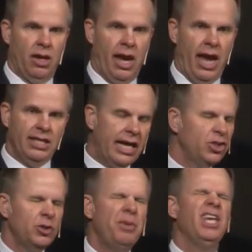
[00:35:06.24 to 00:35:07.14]
And now
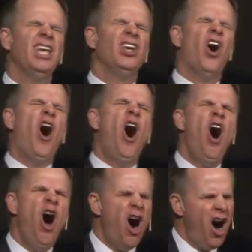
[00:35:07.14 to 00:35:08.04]
just be in
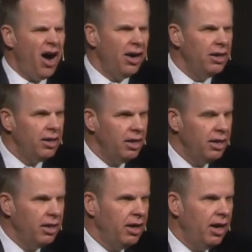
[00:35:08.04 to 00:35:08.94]
awe
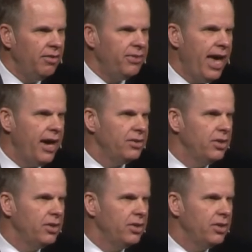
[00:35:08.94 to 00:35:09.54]
of that.